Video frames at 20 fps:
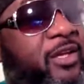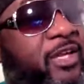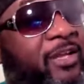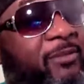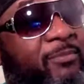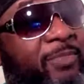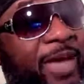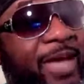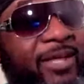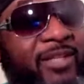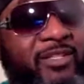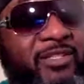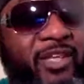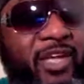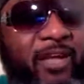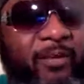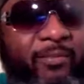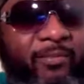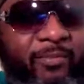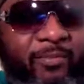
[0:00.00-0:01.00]
He backs
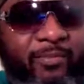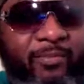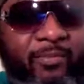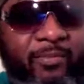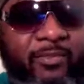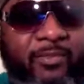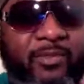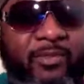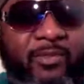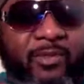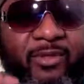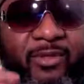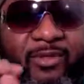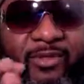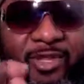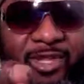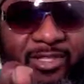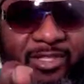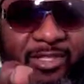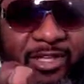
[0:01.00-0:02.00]
up
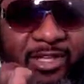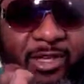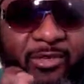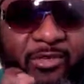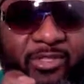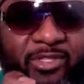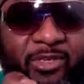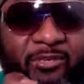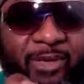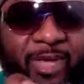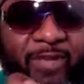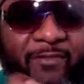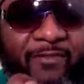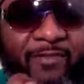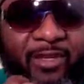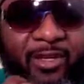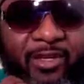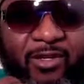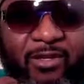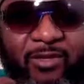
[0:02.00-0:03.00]
this close to my
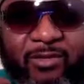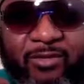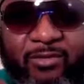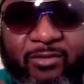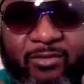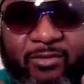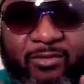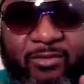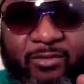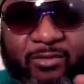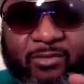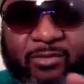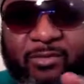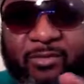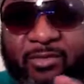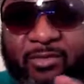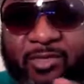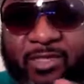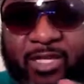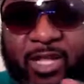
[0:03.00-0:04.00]
vehicle.
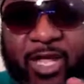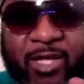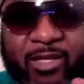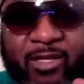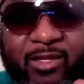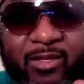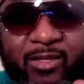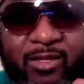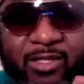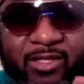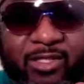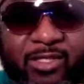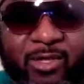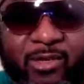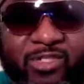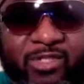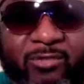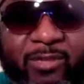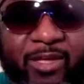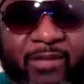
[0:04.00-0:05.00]
Salakia, this
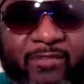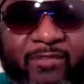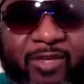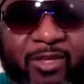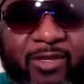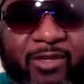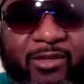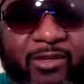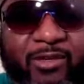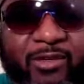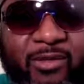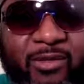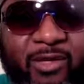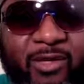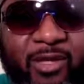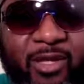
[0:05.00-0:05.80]
close to my vehicle.